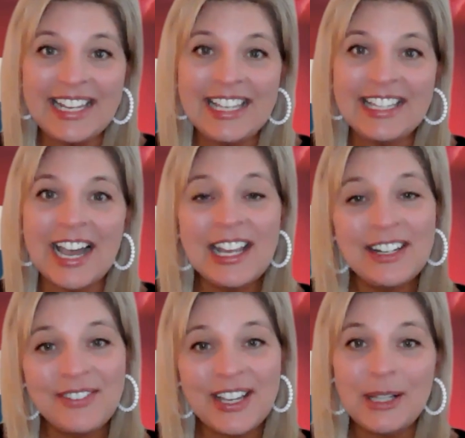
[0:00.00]
any
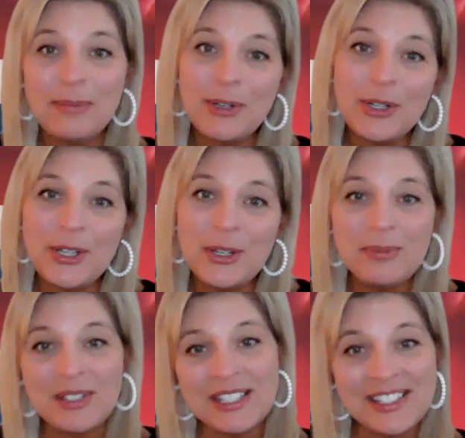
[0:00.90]
unavailable,
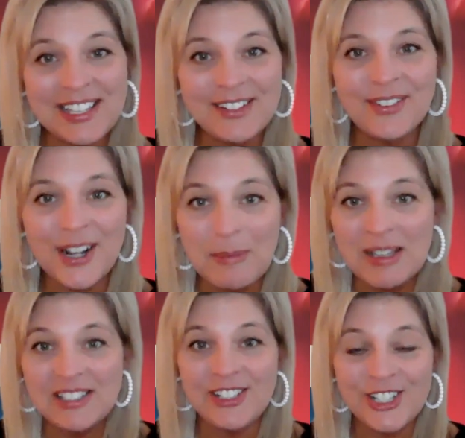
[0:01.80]
oops, this doesn't rock
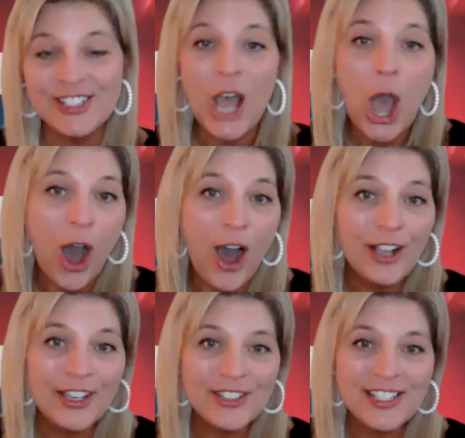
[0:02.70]
messages
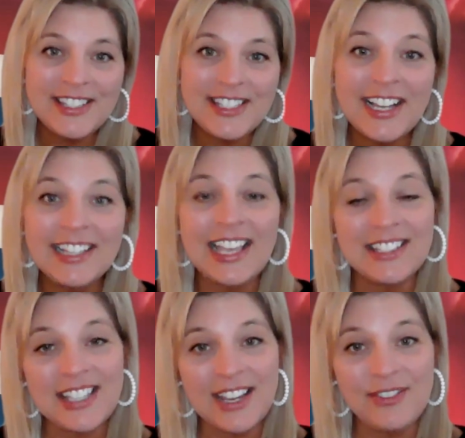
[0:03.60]
on GoCCL
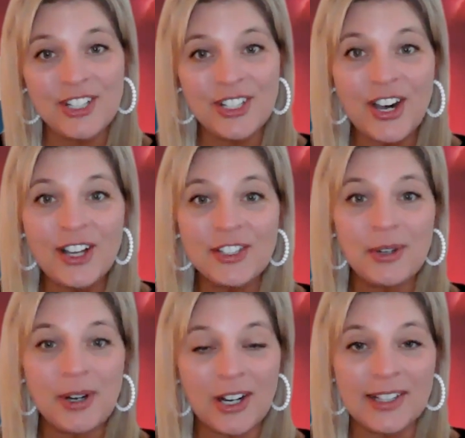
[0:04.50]
and saves you a call to
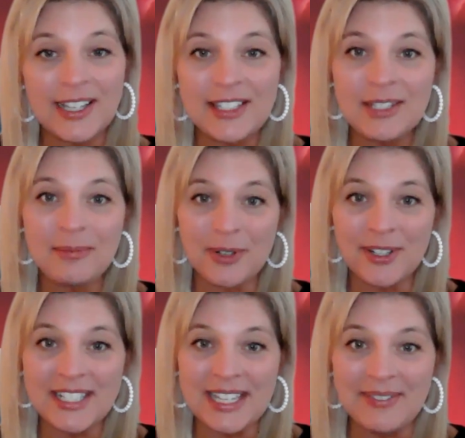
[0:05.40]
our online
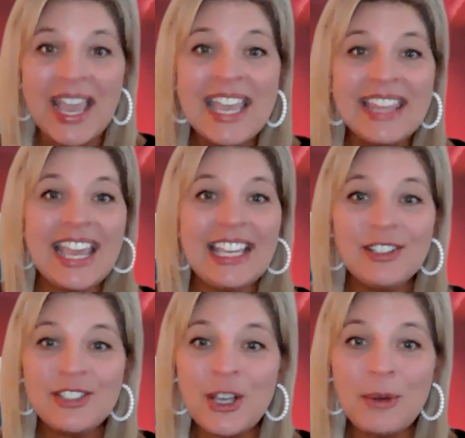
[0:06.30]
support team. Thank
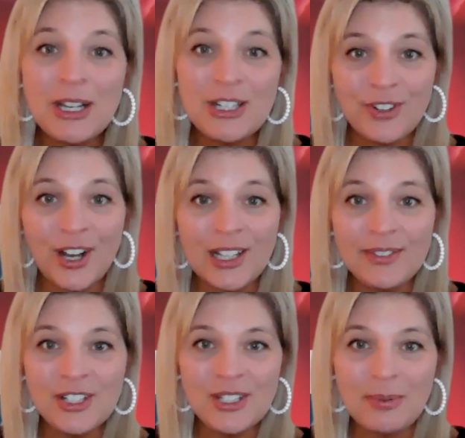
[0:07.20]
you so much for all of
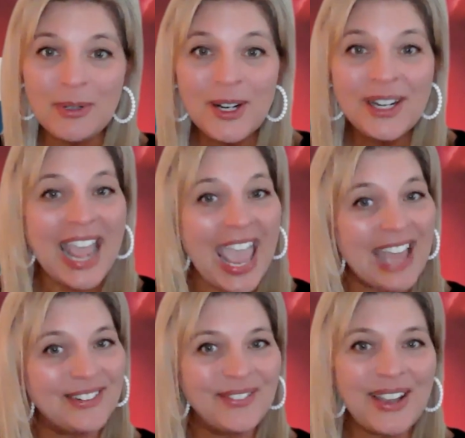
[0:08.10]
your support.
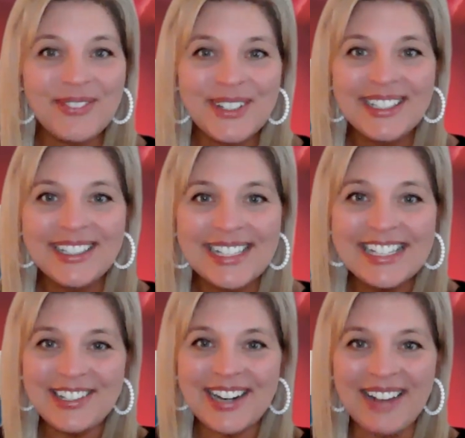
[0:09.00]
And remember,
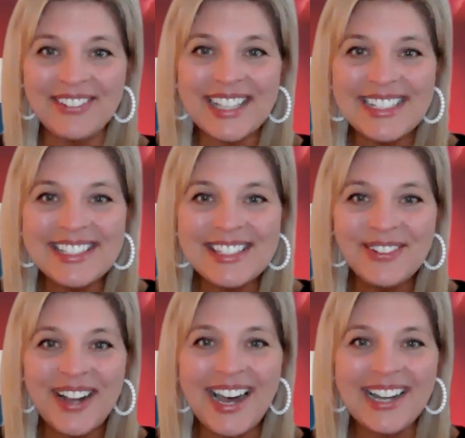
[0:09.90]
travel agents
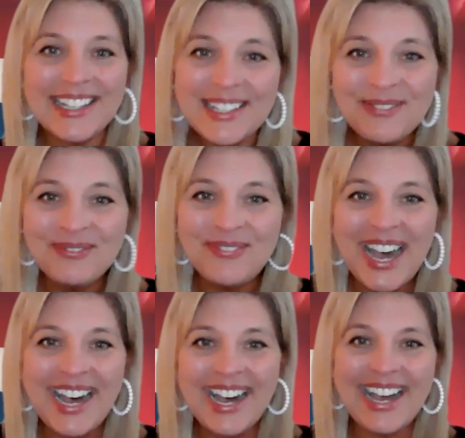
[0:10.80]
rock.
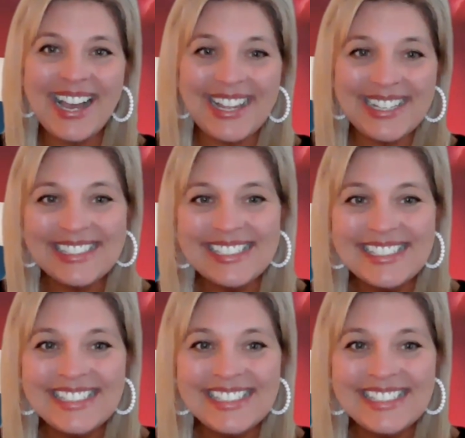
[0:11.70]
Bye.